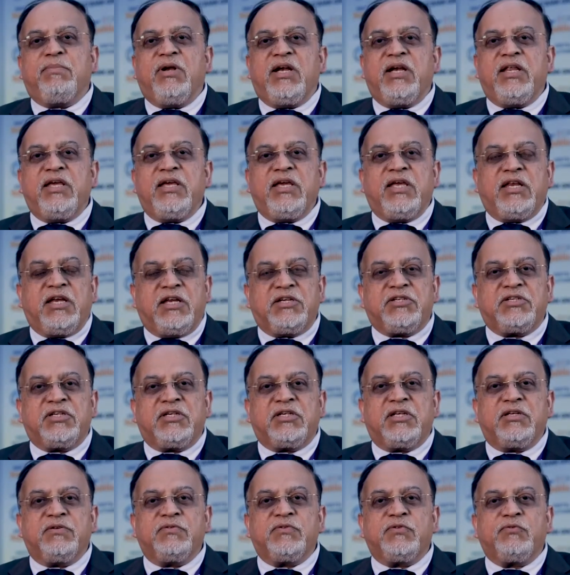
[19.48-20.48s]
building
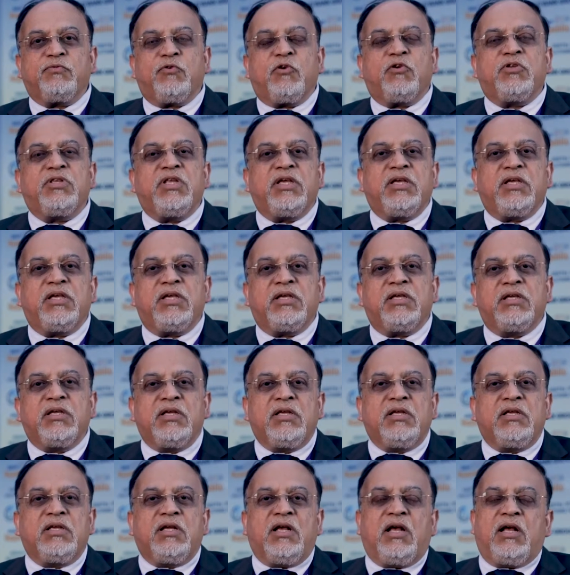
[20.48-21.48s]
initiatives for the
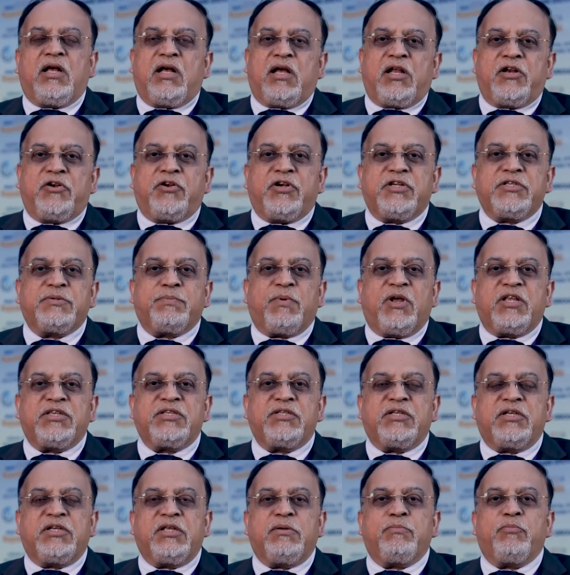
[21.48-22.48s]
100 Smart
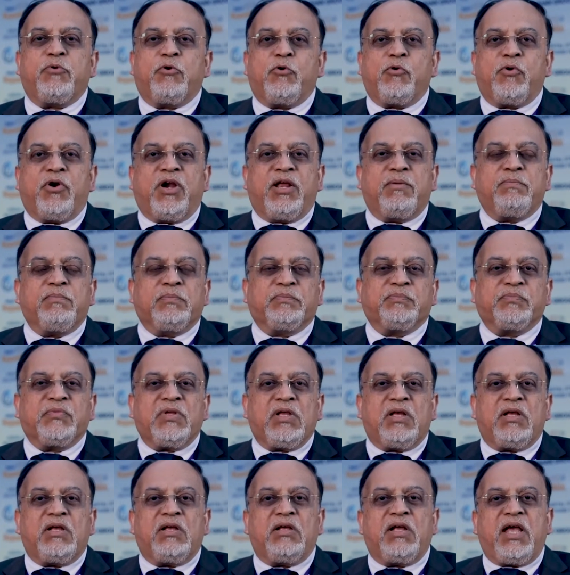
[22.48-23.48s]
City program.
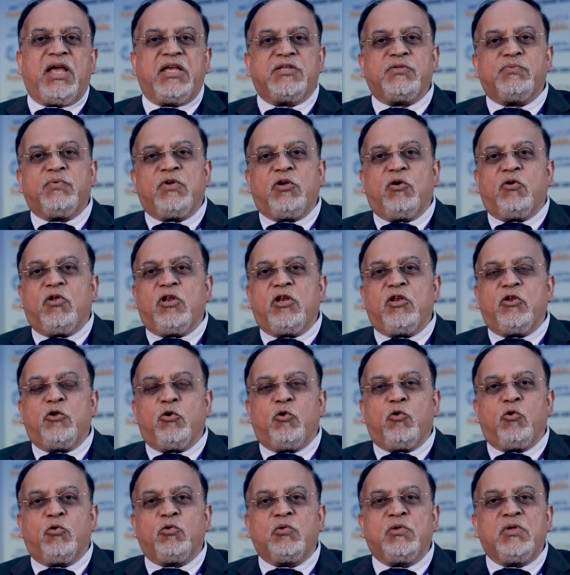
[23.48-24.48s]
As we all
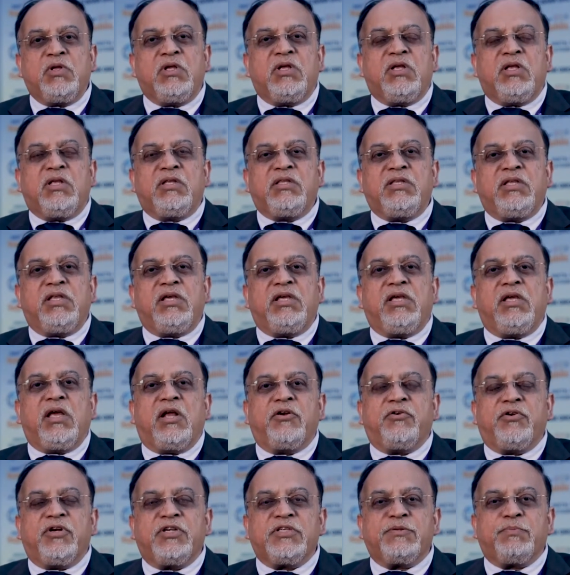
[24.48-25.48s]
know, the
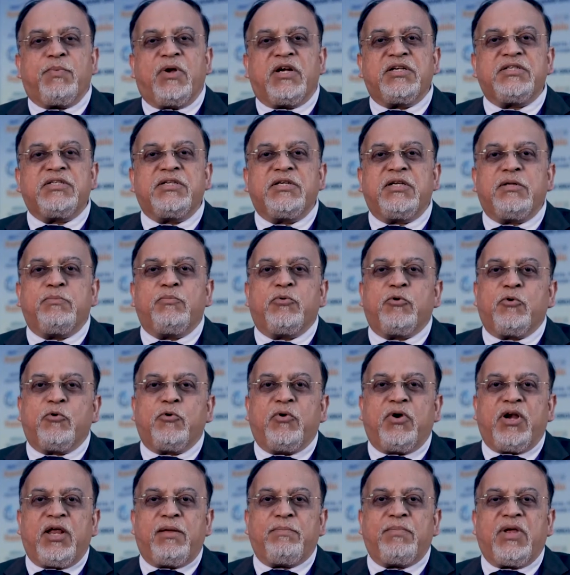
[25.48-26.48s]
100 Smart City
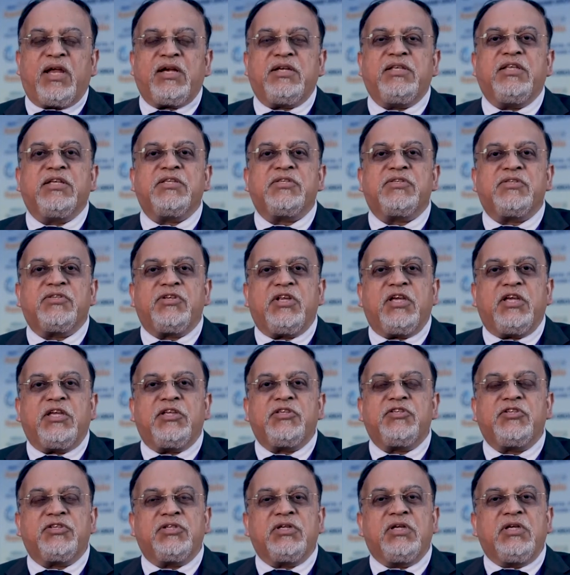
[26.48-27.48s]
program at this
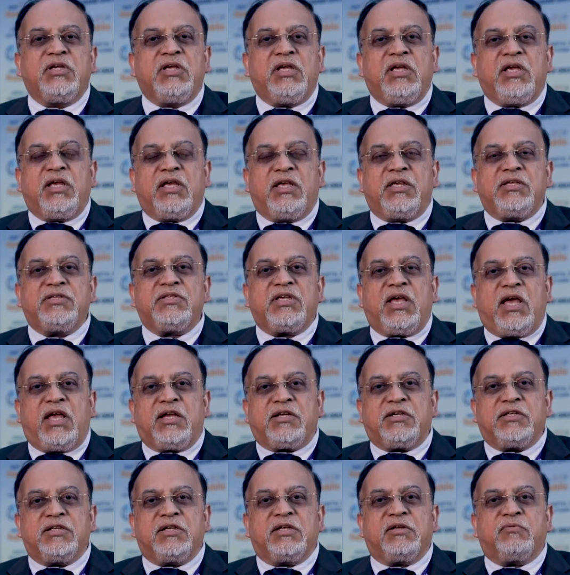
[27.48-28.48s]
stage is
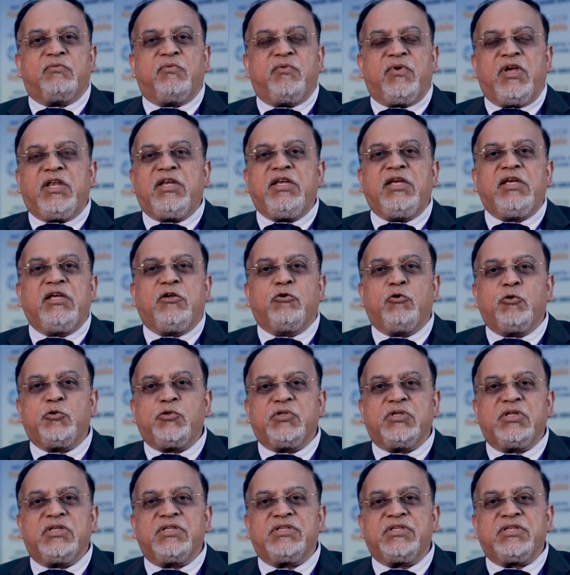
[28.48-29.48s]
at a very
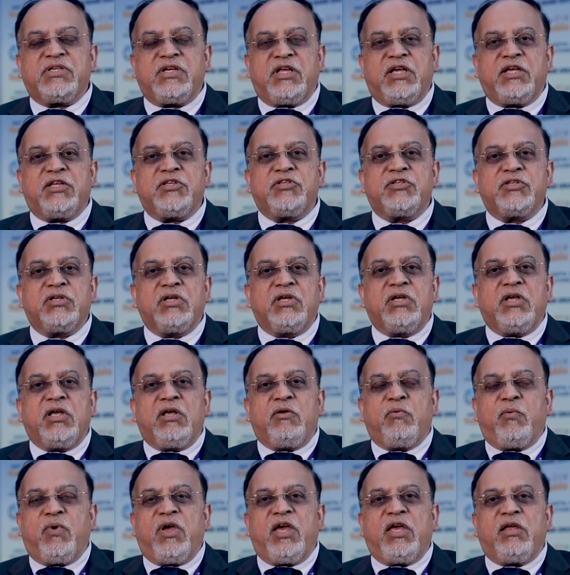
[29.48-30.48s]
crucial stage
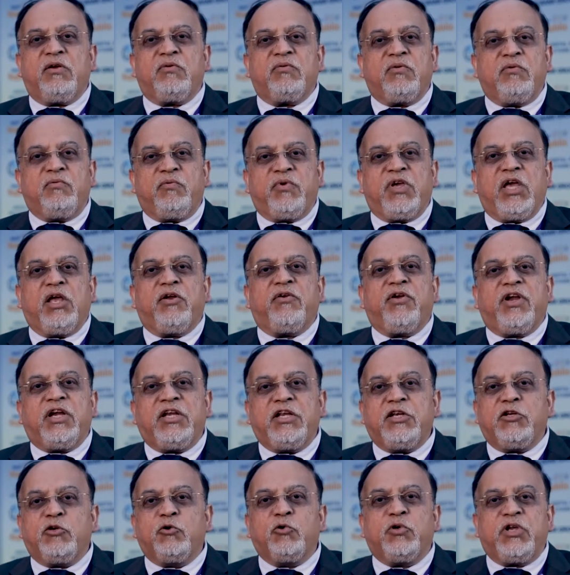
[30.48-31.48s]
where we are
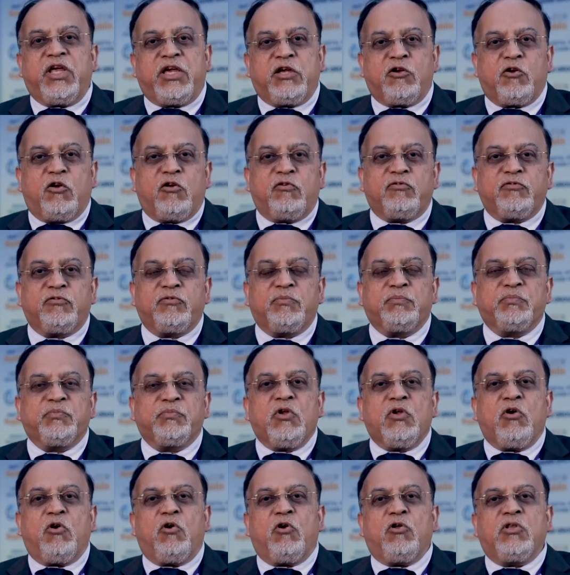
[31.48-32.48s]
ready to take off.
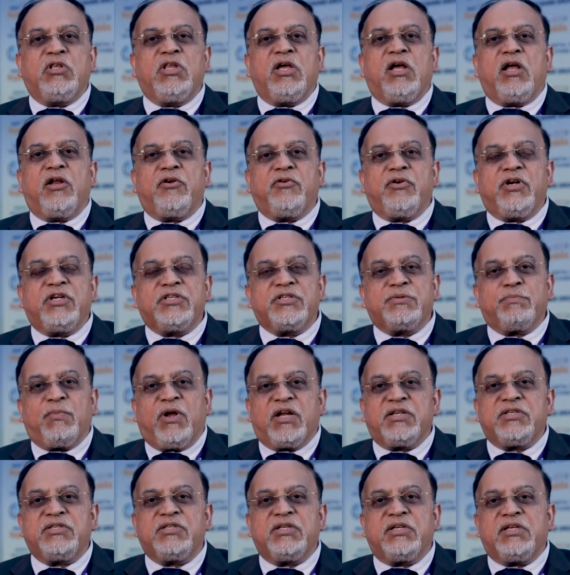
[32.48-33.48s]
All the 100
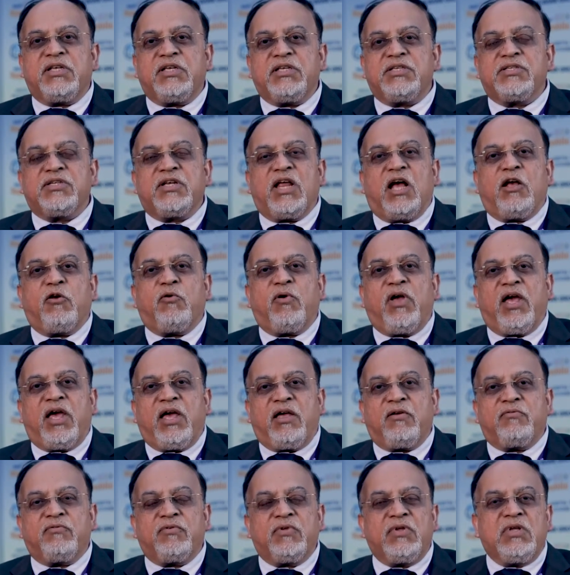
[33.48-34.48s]
Smart Cities now
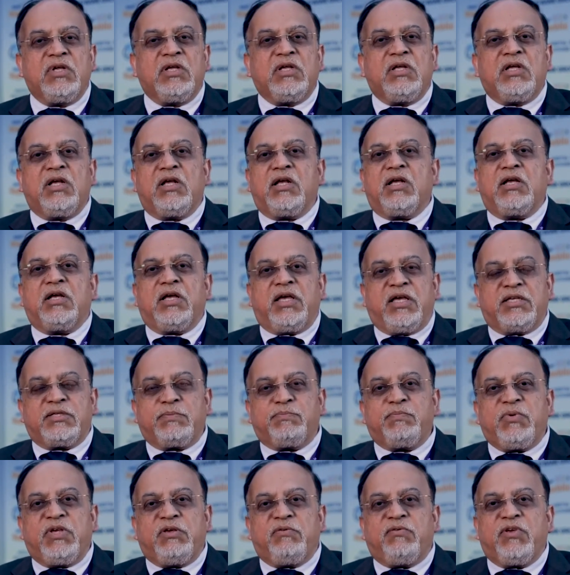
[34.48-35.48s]
have
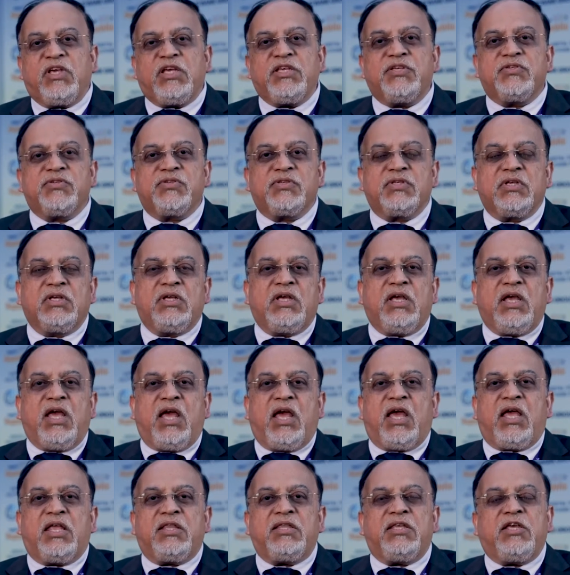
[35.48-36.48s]
SPVs
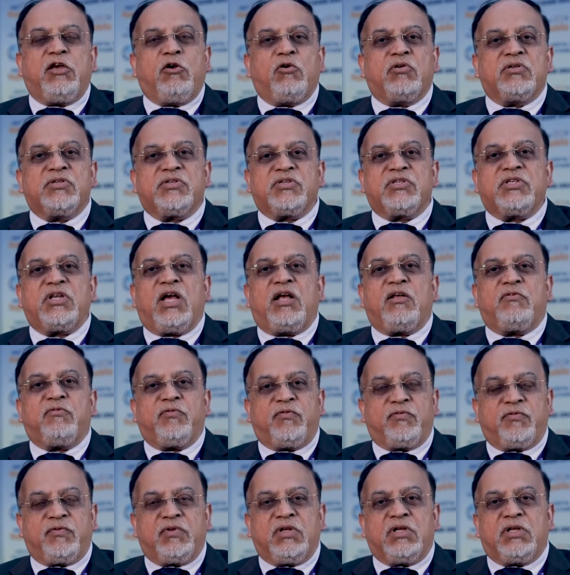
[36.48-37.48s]
and the staff
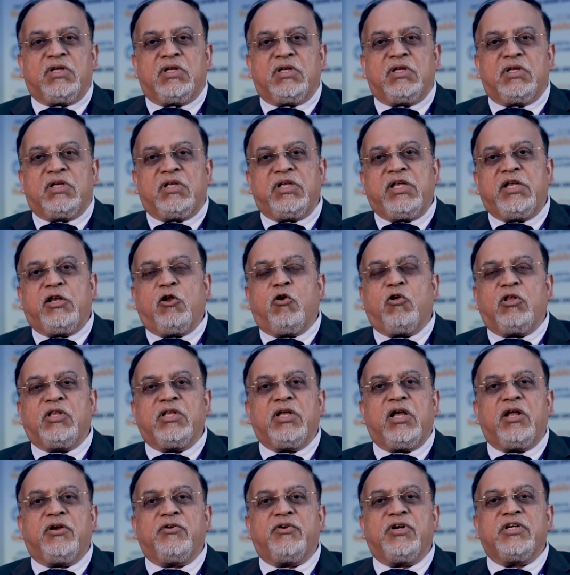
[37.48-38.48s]
in all
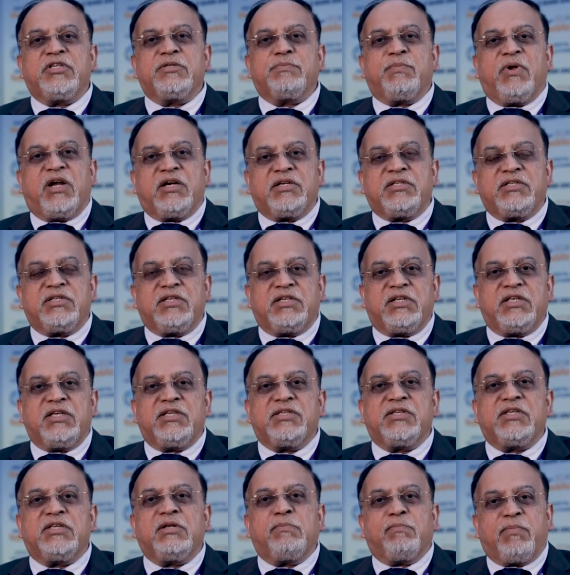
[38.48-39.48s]
the 100 Smart
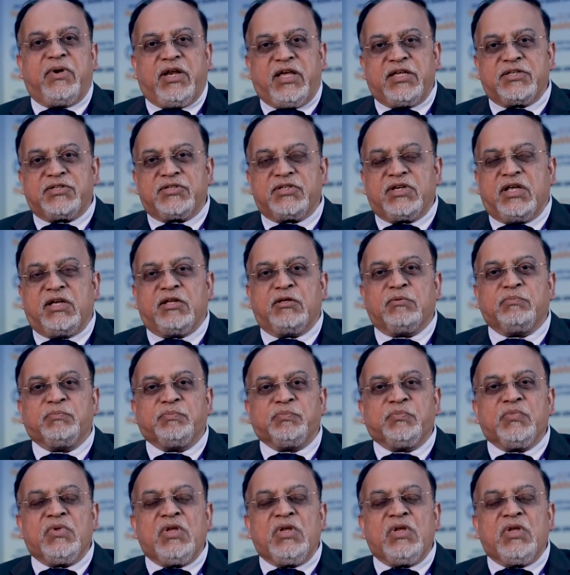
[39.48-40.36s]
Cities are in place now.